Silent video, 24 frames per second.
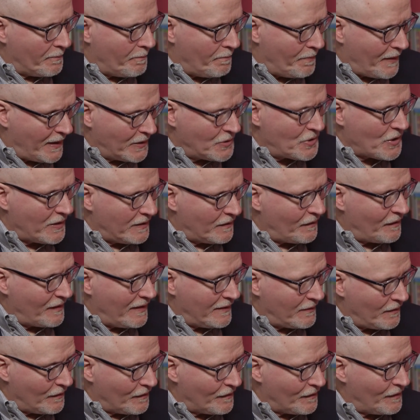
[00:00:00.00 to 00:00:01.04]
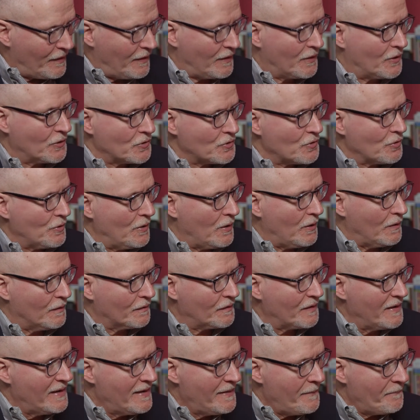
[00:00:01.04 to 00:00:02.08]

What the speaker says: budgets that the city controls